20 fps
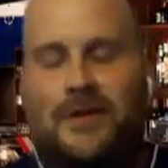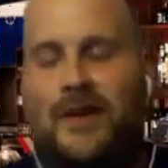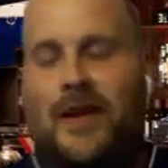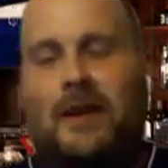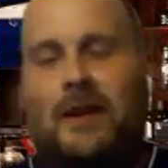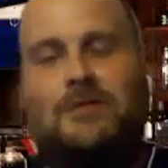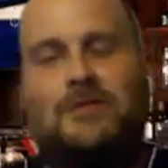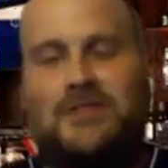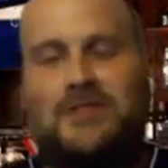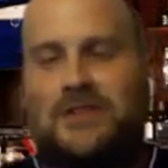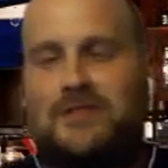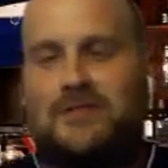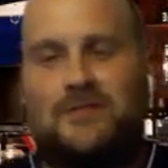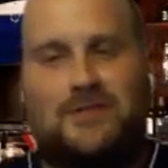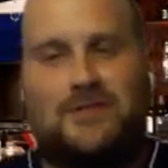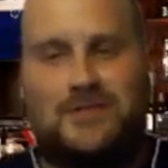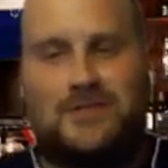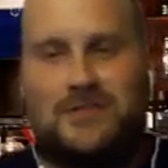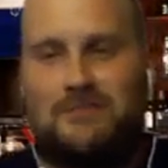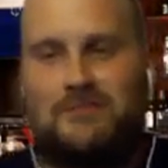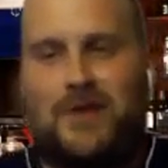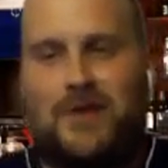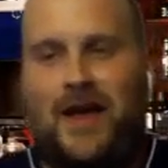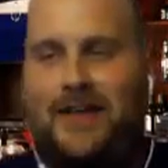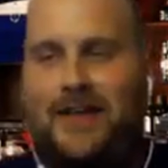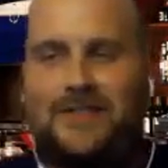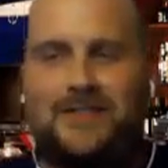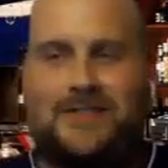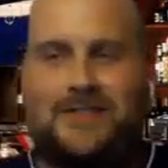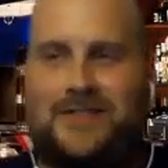I was in just a
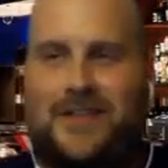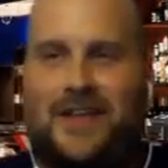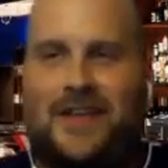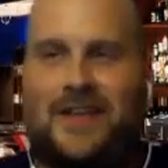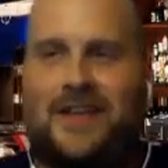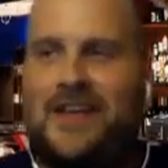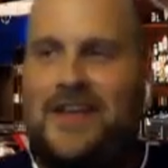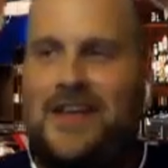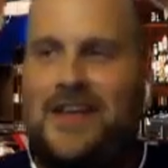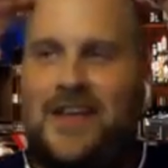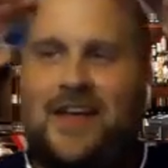bad state,